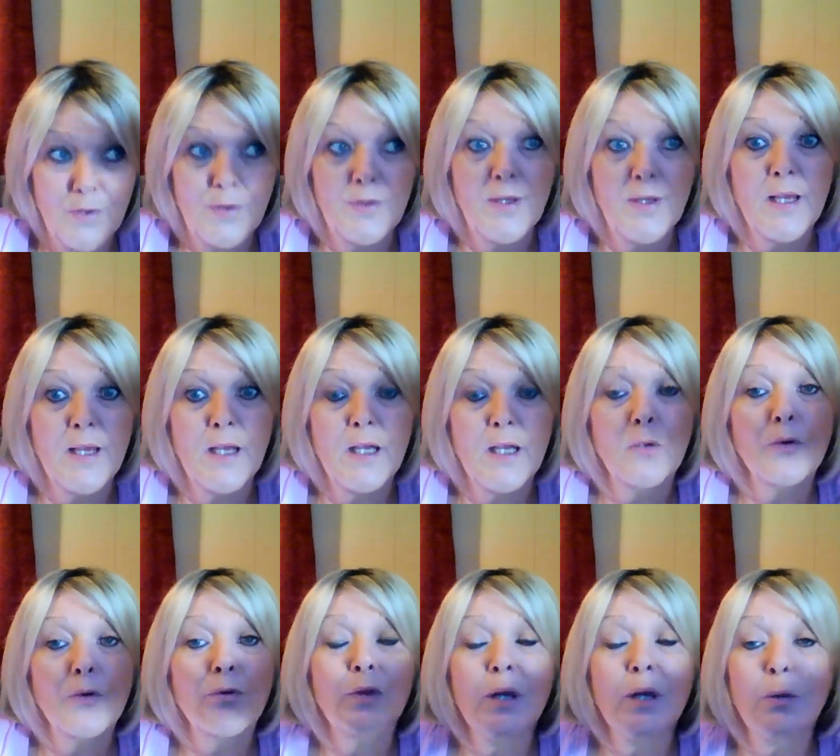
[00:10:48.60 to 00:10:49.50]

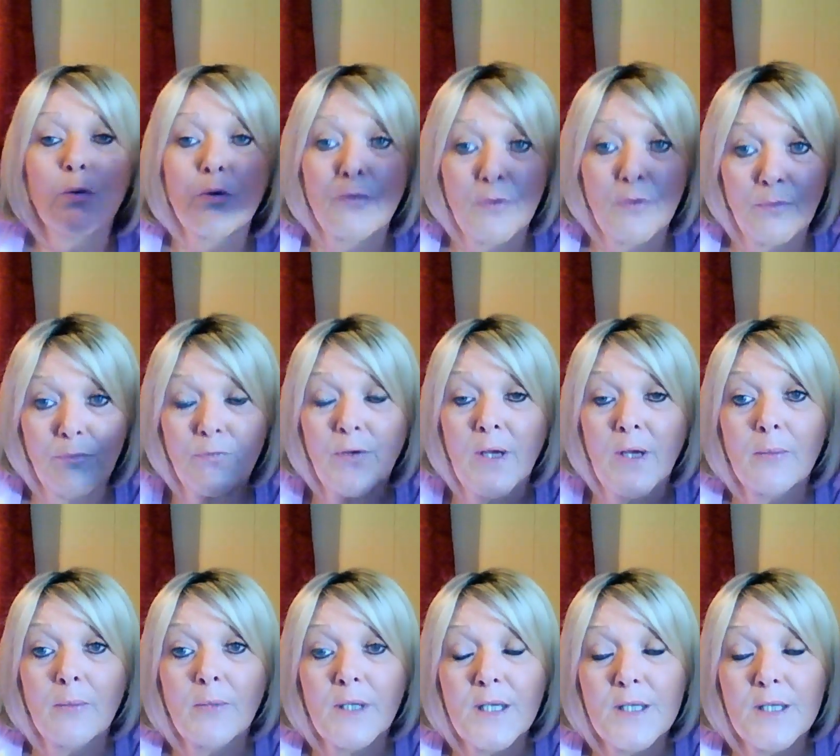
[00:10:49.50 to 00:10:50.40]
they were from
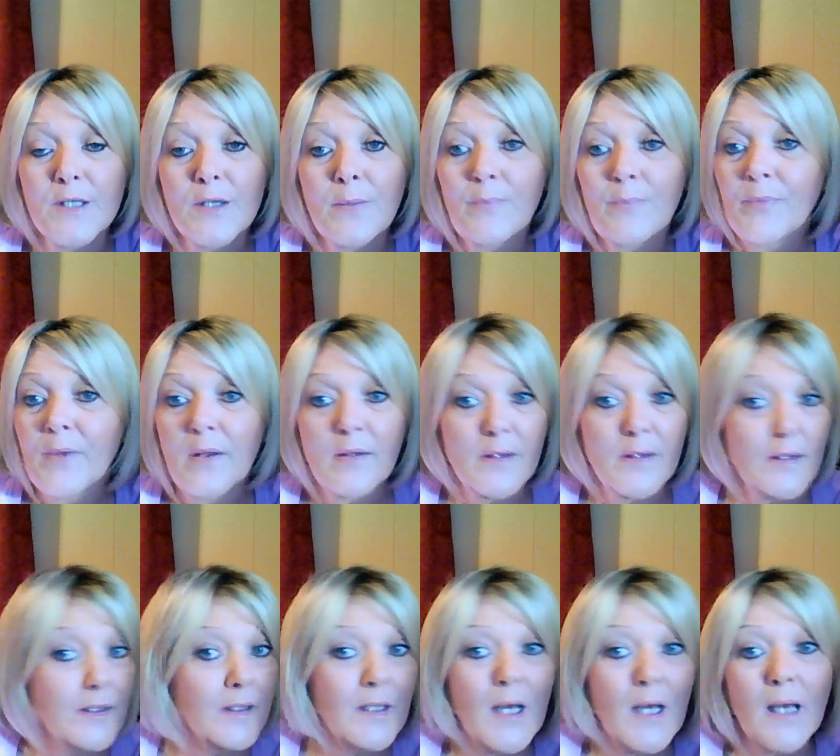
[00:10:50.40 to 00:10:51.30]
families,
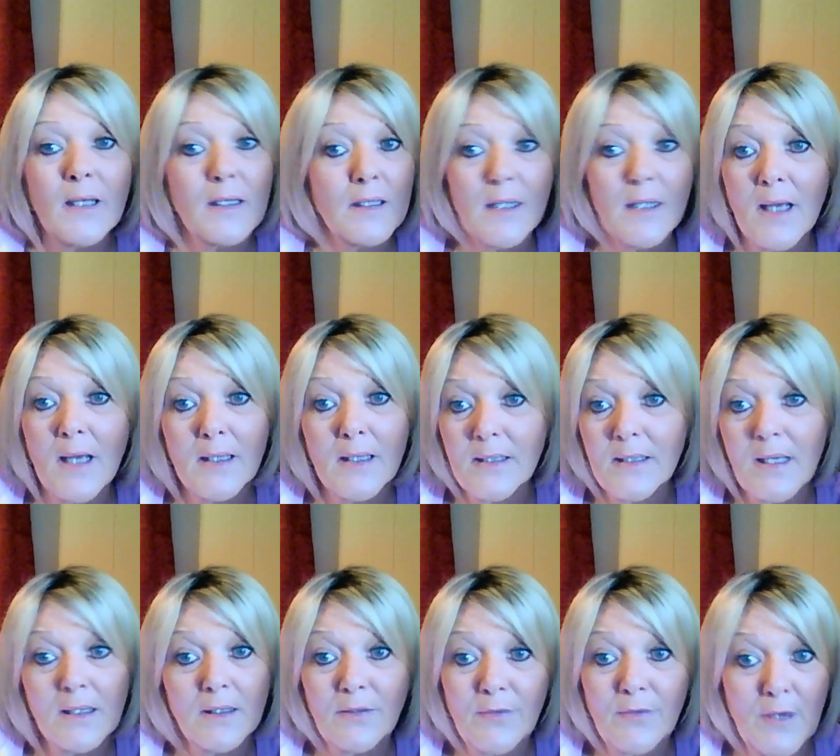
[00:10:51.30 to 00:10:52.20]
not
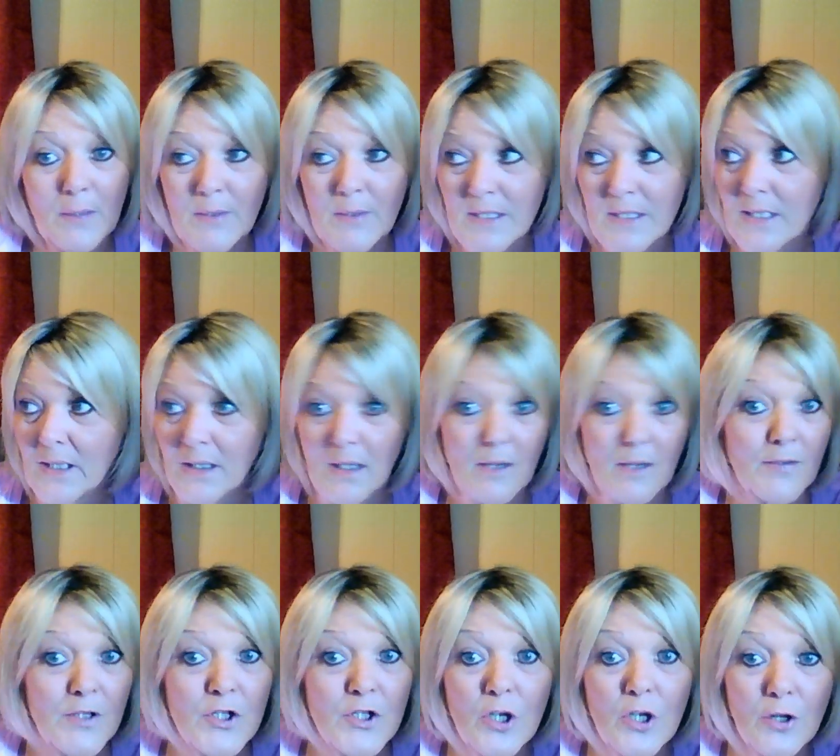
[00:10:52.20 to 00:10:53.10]
that the families didn't love
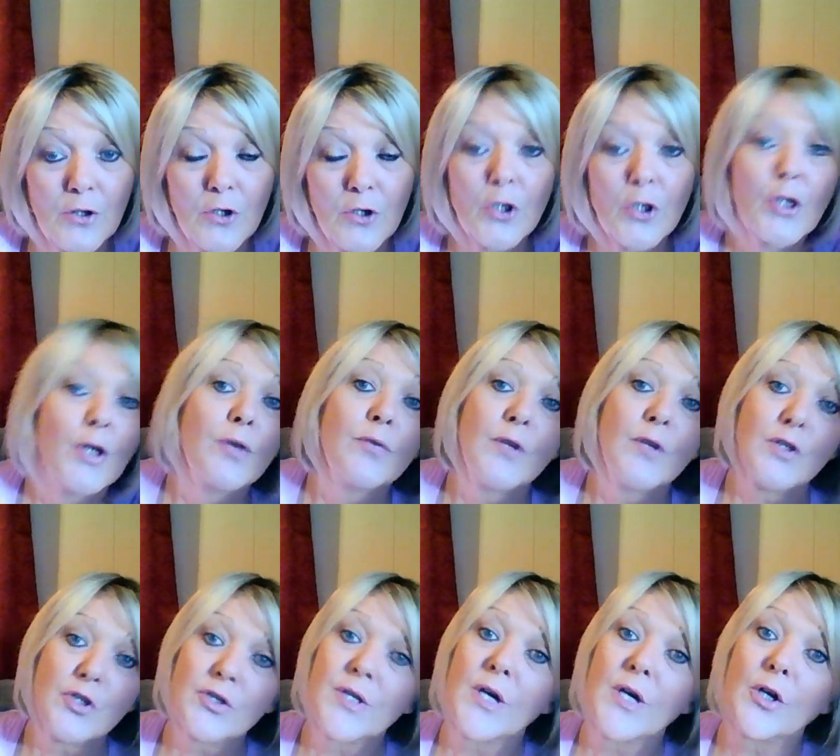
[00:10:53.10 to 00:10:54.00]
each other. They
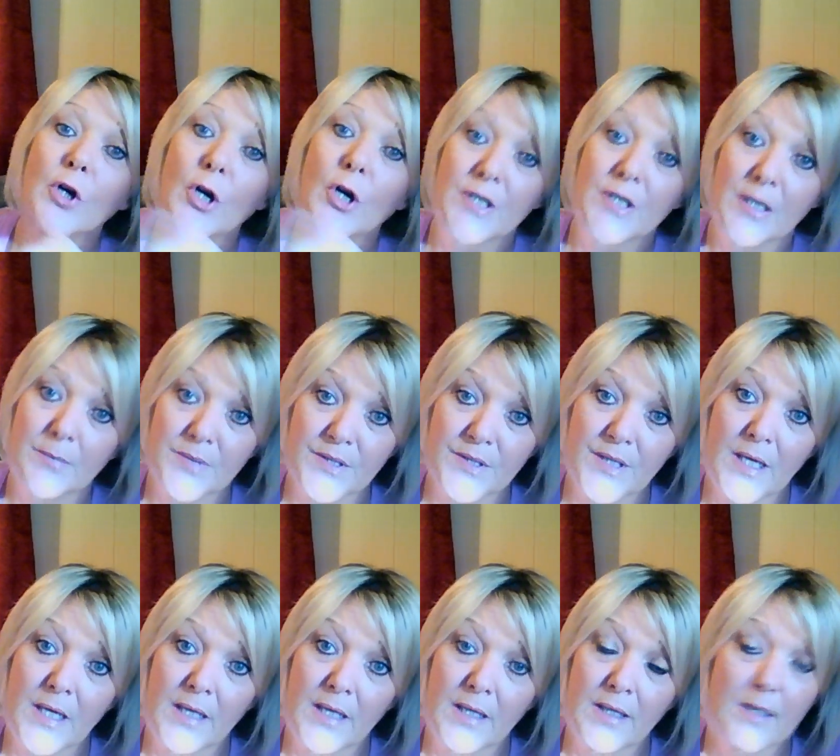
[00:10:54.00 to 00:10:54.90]
just had a hard time
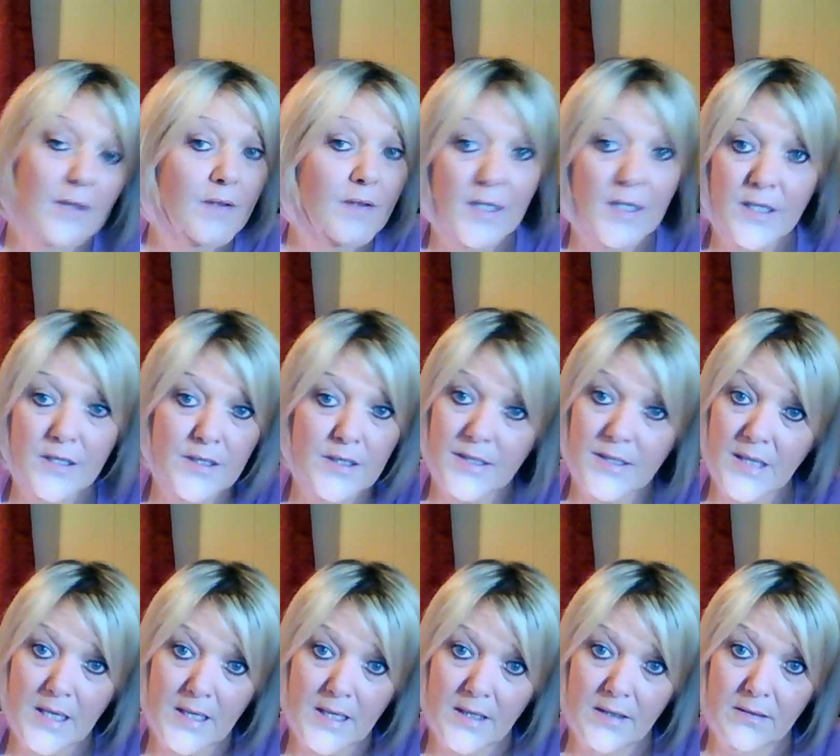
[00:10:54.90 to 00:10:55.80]
saying it. They didn't
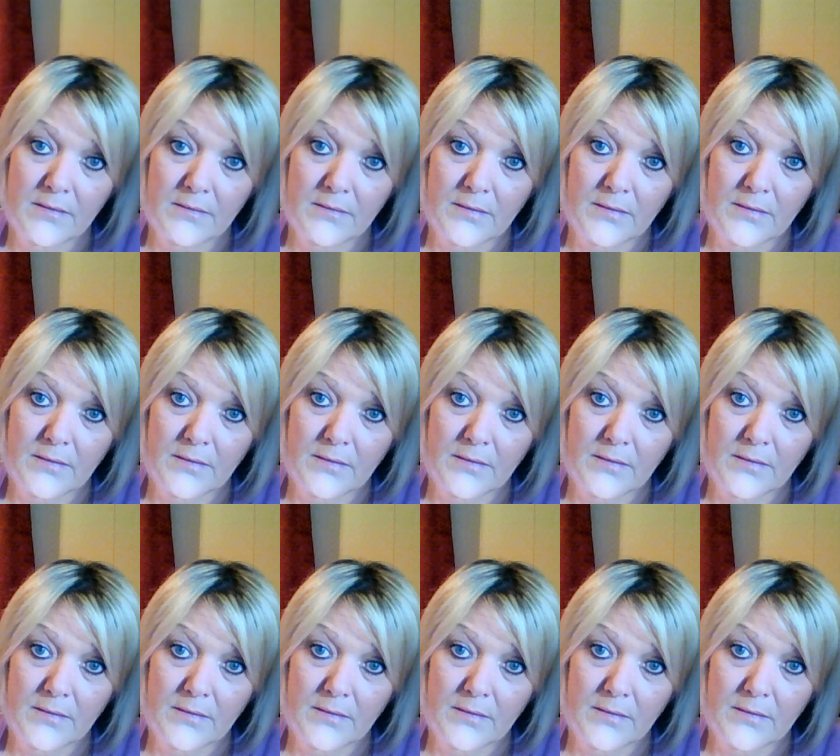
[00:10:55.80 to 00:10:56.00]
say it.